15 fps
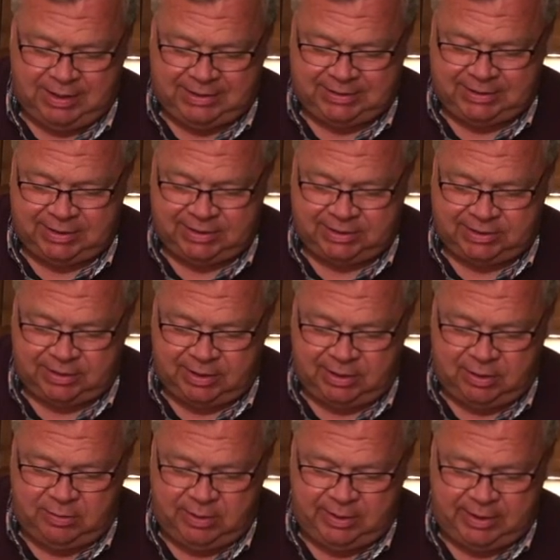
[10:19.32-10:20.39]
It's going to start
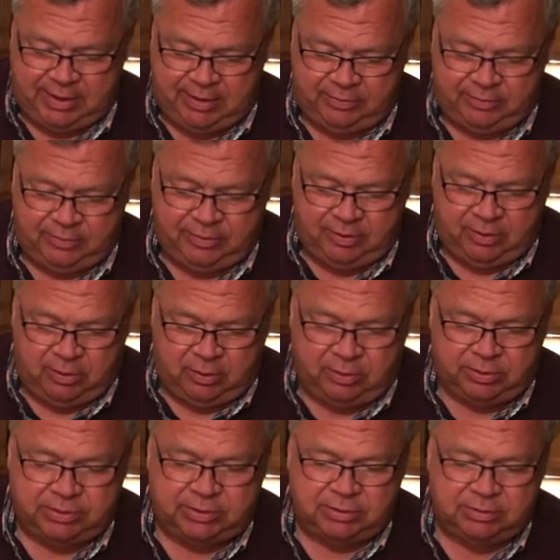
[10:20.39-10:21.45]
going down through the
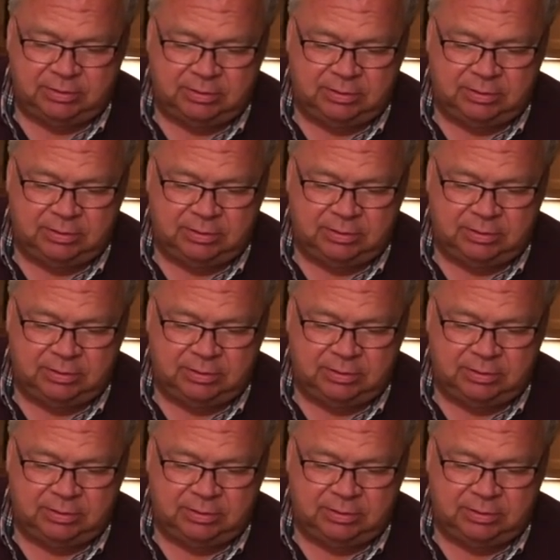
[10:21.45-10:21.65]
holes,